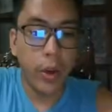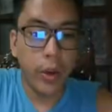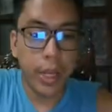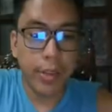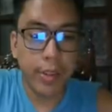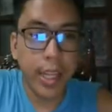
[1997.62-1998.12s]

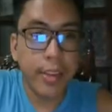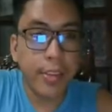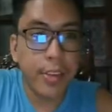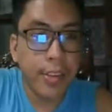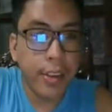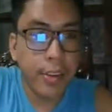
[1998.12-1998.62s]
Okay, so let's
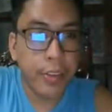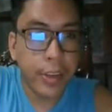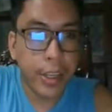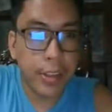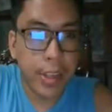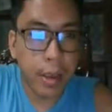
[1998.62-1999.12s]
consider,
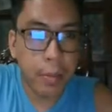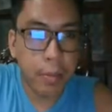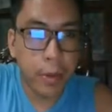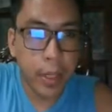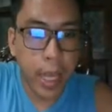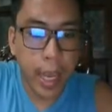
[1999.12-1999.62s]
for
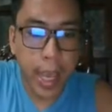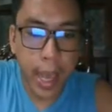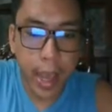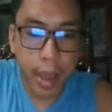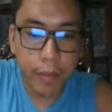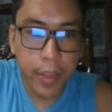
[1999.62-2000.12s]
example, I
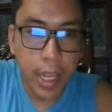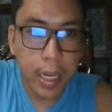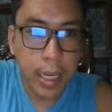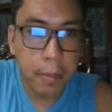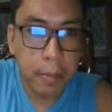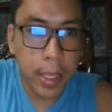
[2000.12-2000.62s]
have the
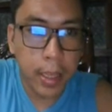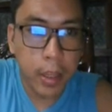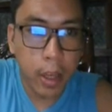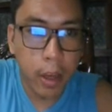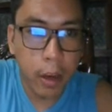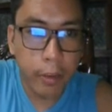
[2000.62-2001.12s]
limit
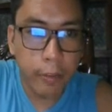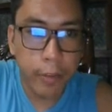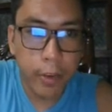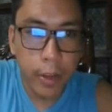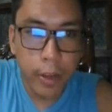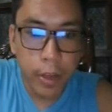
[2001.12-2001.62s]
of
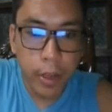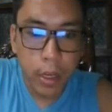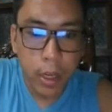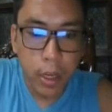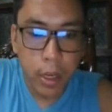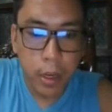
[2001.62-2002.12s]

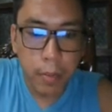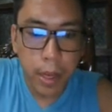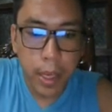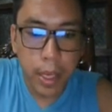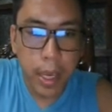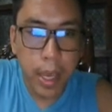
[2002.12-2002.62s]

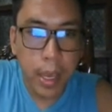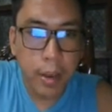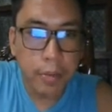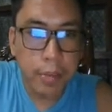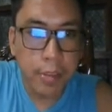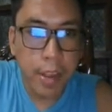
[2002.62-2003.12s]
I
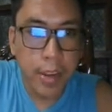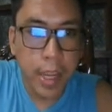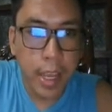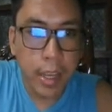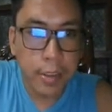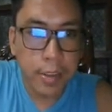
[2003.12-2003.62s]
have
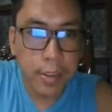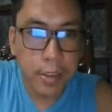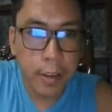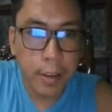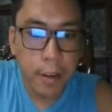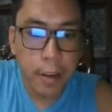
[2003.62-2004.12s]

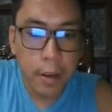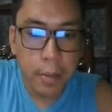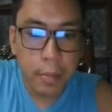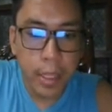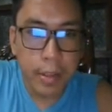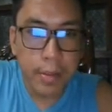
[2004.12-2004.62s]
7x
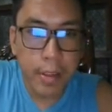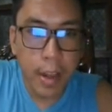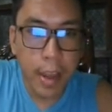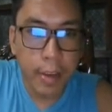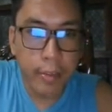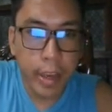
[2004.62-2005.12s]
plus
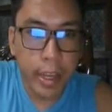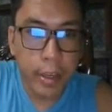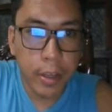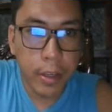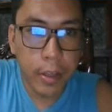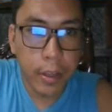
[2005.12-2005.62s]

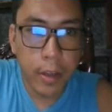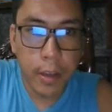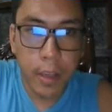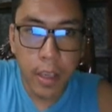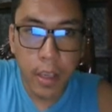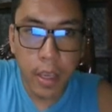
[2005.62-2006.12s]
11,
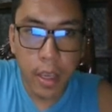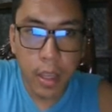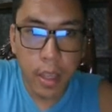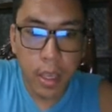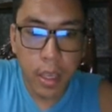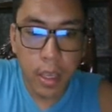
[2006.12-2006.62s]

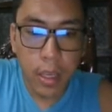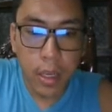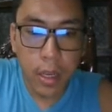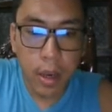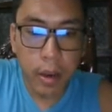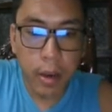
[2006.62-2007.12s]
and
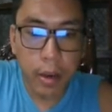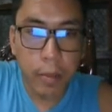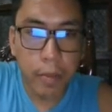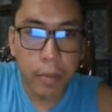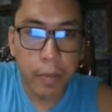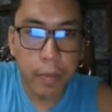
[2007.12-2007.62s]
then
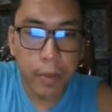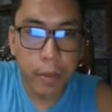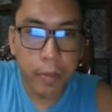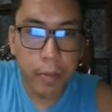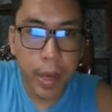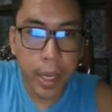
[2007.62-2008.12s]

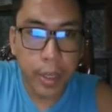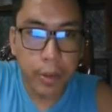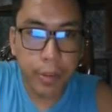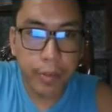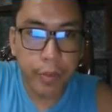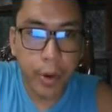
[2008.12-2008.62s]

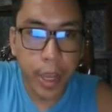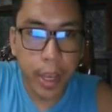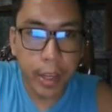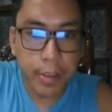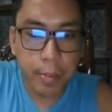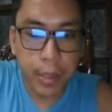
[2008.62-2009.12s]
minus
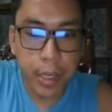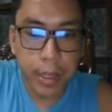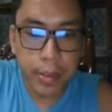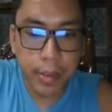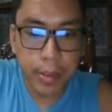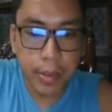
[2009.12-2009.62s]
4x
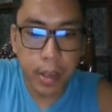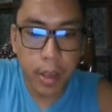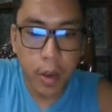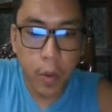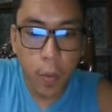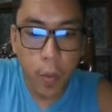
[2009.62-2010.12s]
plus
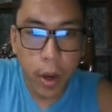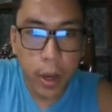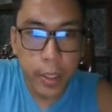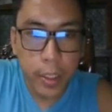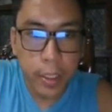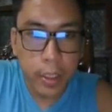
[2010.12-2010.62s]

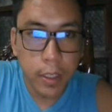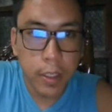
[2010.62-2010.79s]
1.